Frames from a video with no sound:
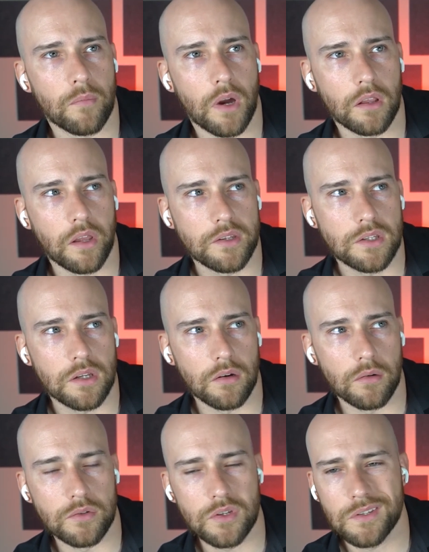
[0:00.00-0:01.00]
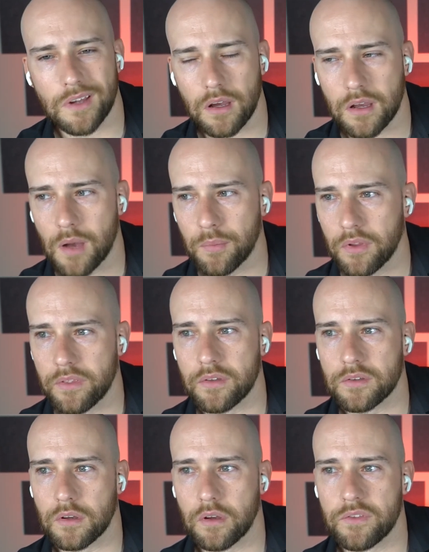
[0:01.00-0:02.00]
I'd like to hear just a
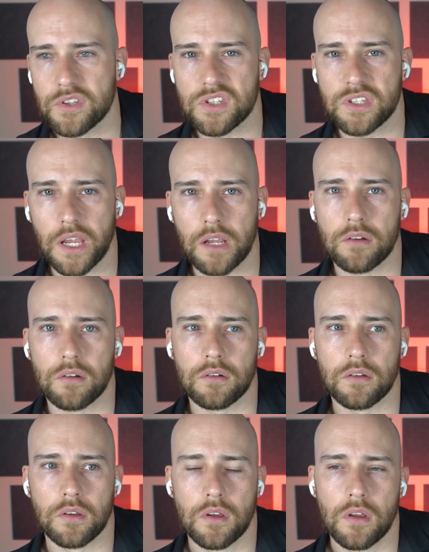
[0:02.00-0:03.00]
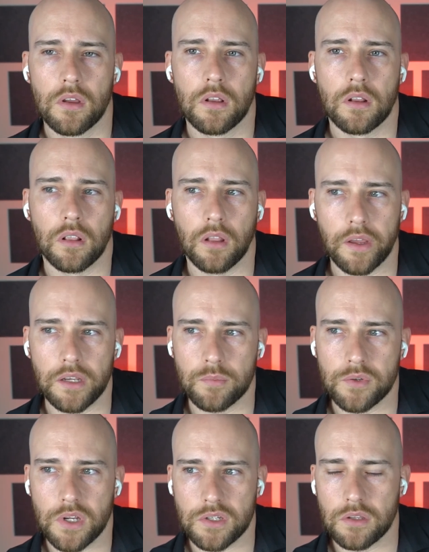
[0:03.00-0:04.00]
couple of the standard lightning
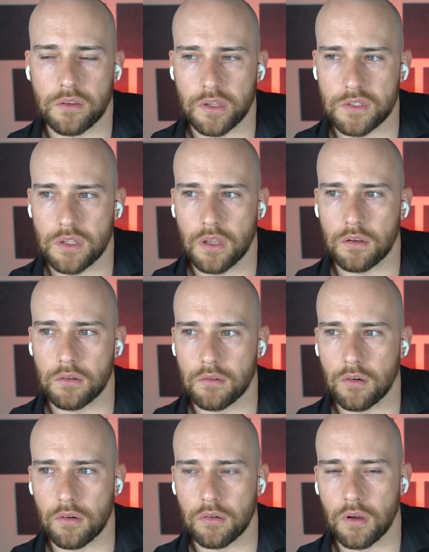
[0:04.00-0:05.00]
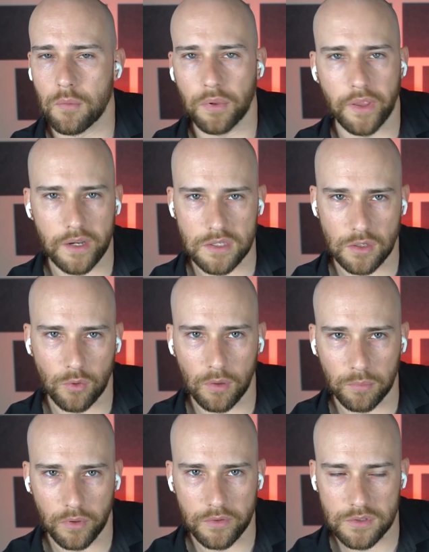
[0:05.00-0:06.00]
protection things that a plane is
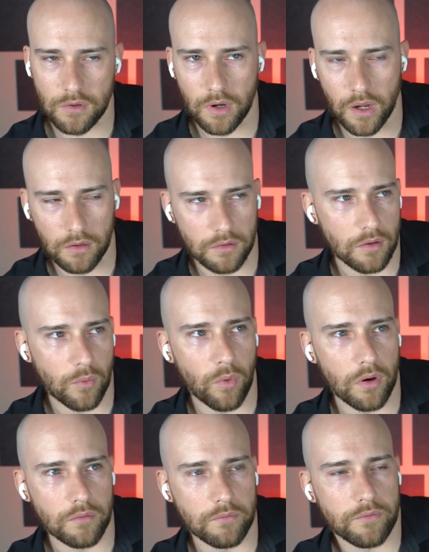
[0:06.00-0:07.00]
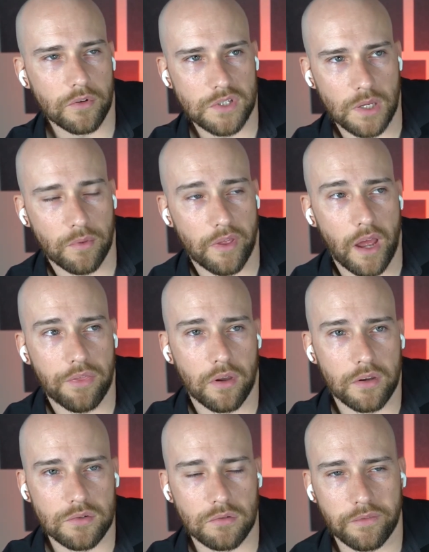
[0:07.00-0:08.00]
equipped with. So, you know, one, for example, I
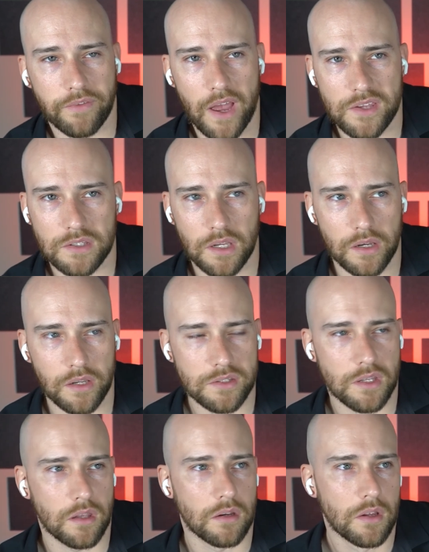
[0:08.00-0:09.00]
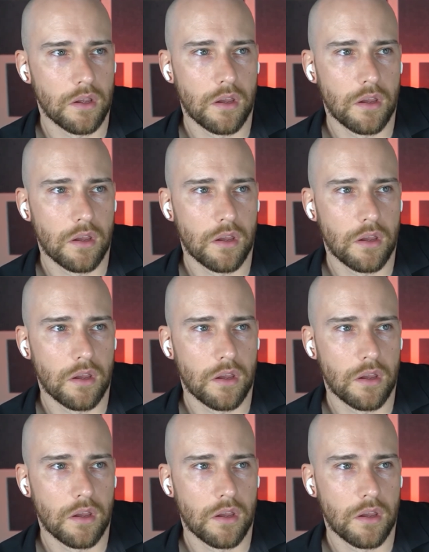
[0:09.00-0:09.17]
thought is really fascinating is that